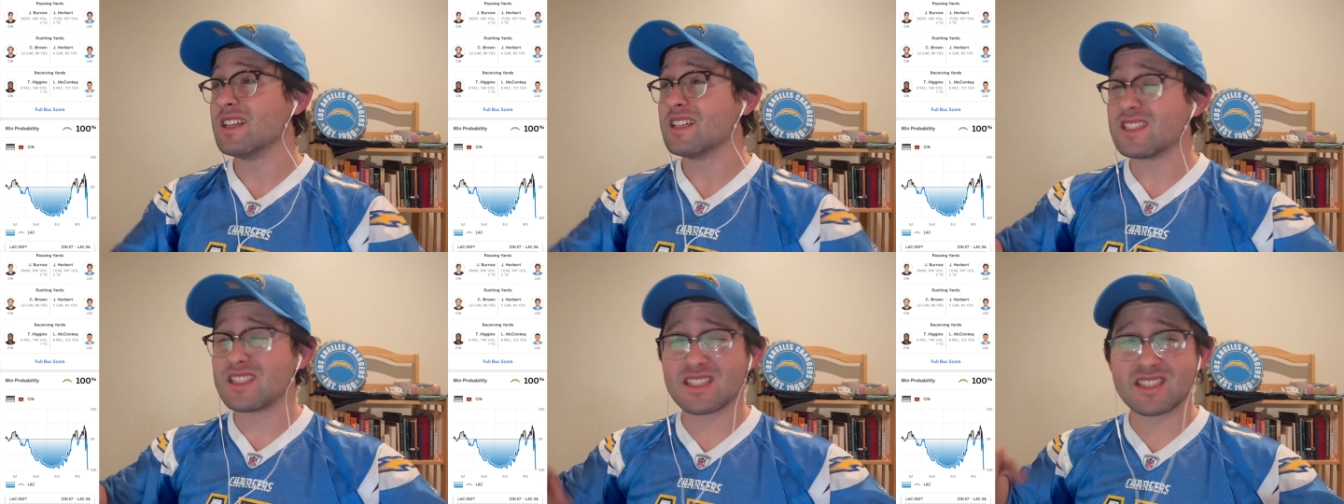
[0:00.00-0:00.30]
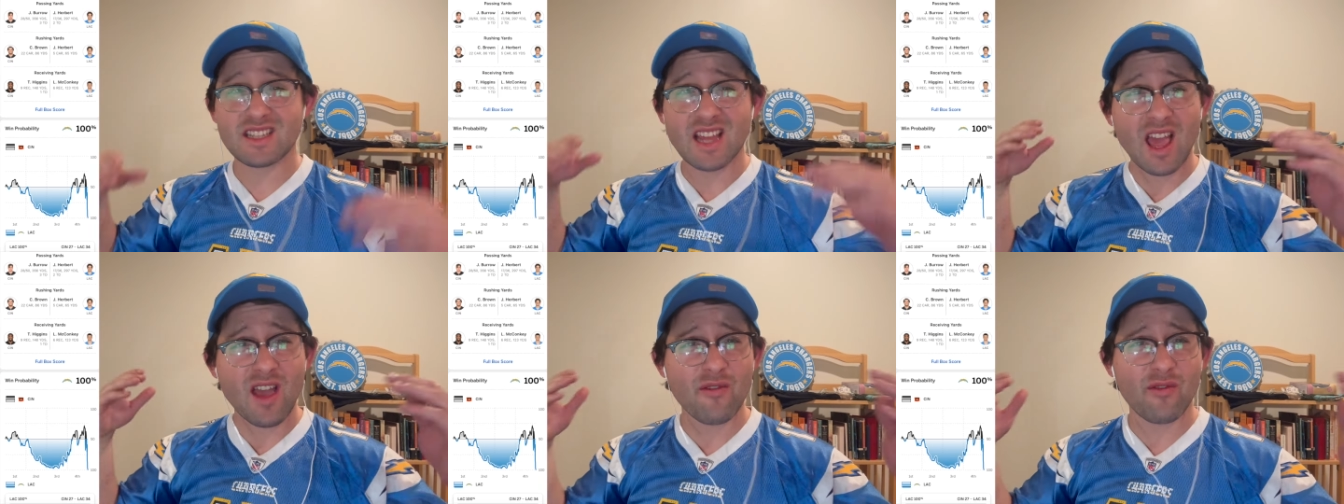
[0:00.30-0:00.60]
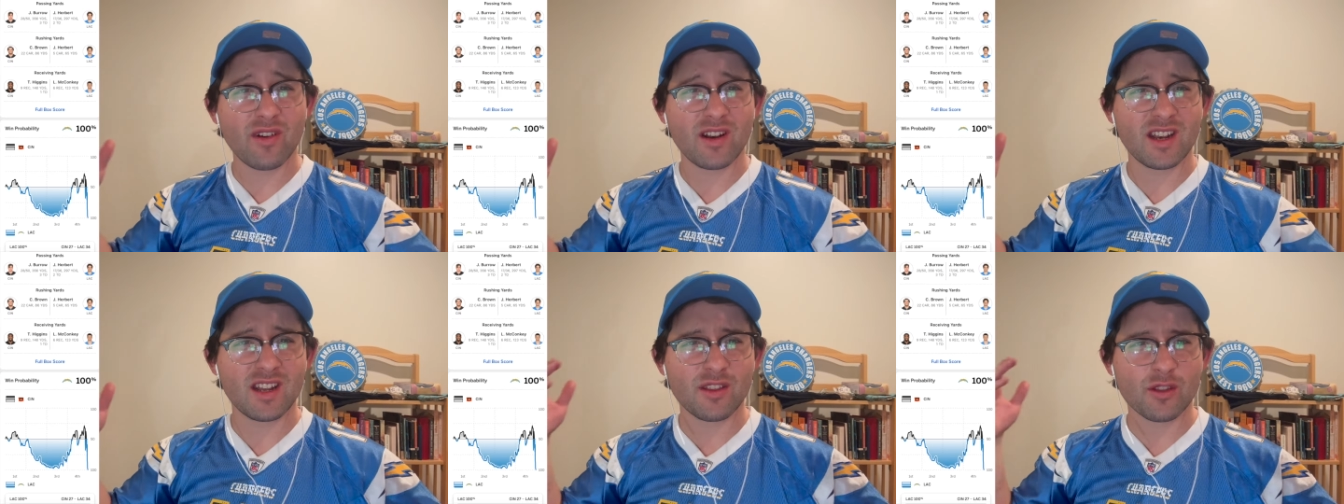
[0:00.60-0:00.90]

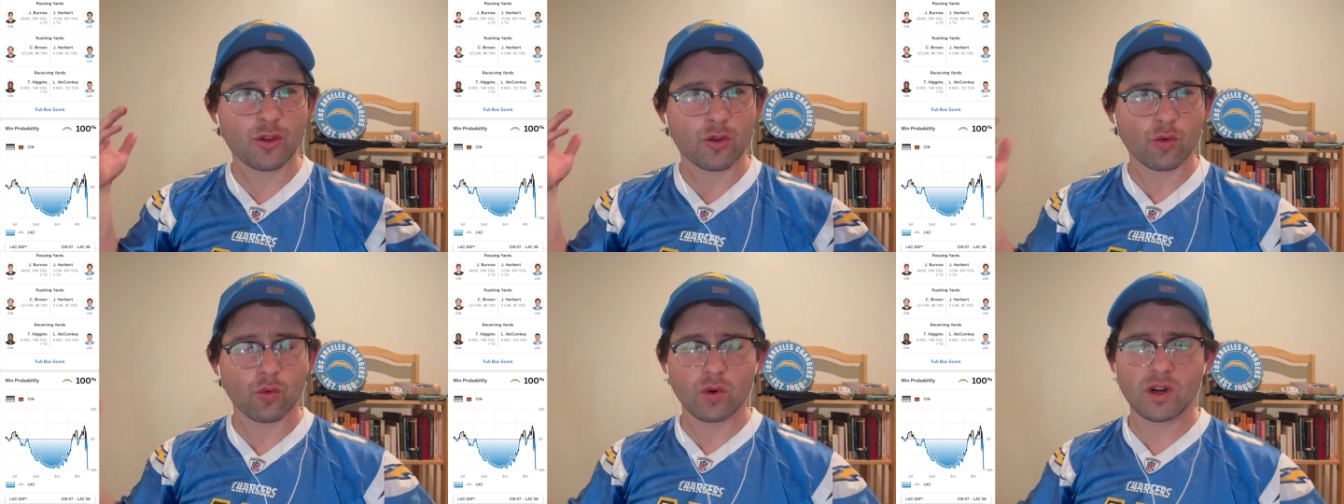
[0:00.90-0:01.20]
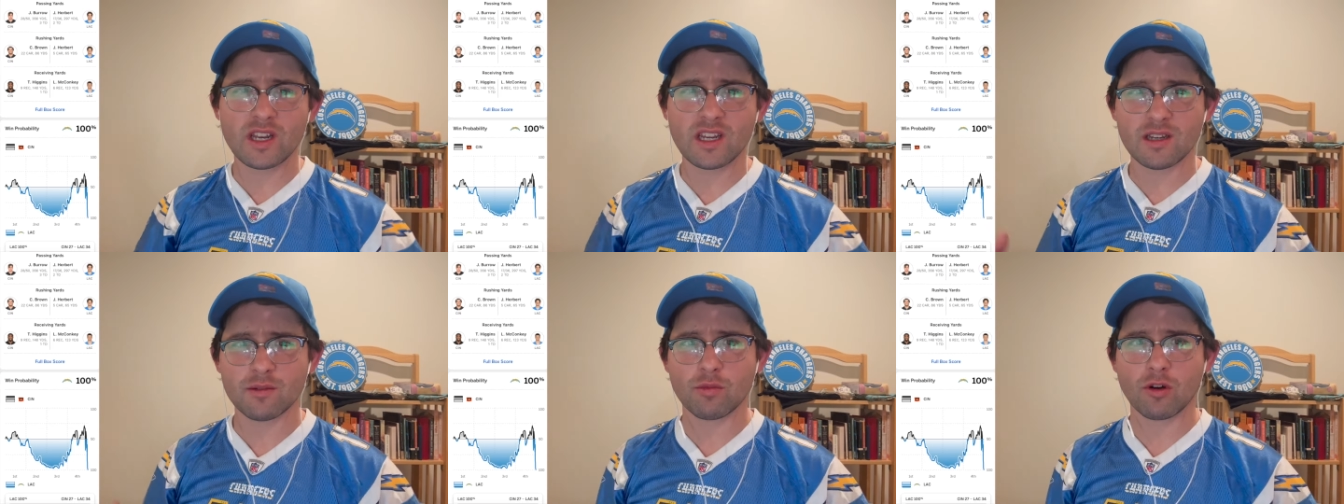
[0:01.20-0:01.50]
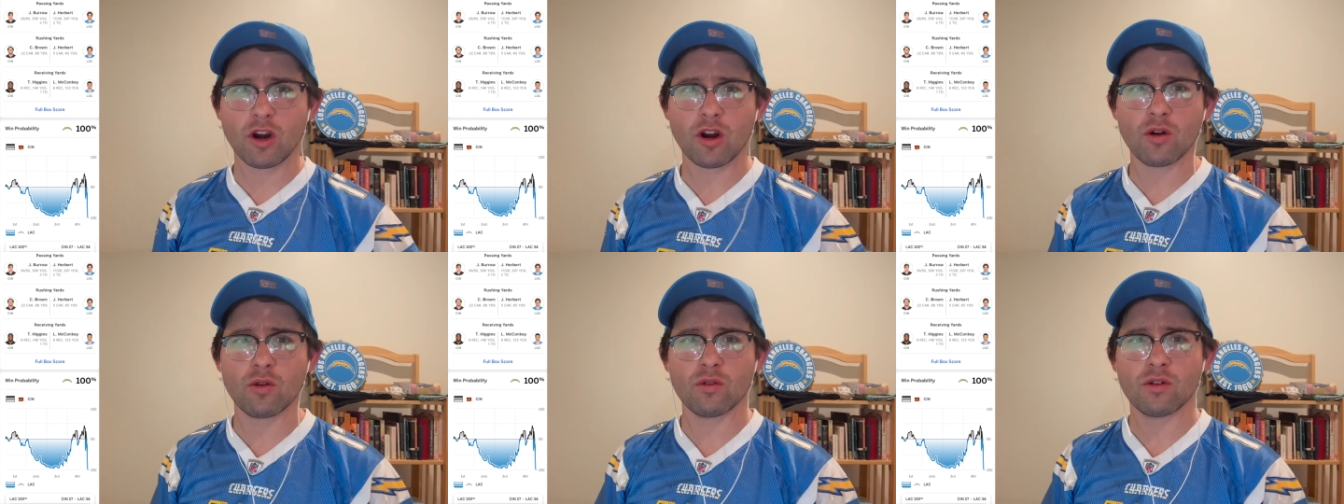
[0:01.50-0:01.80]
7-3,
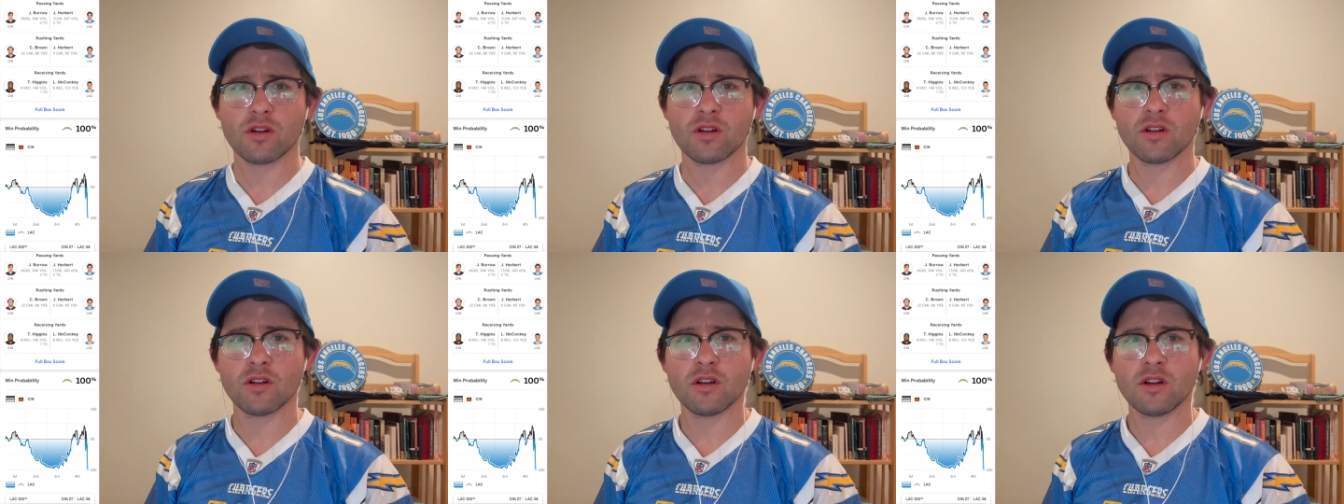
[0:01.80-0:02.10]
bro.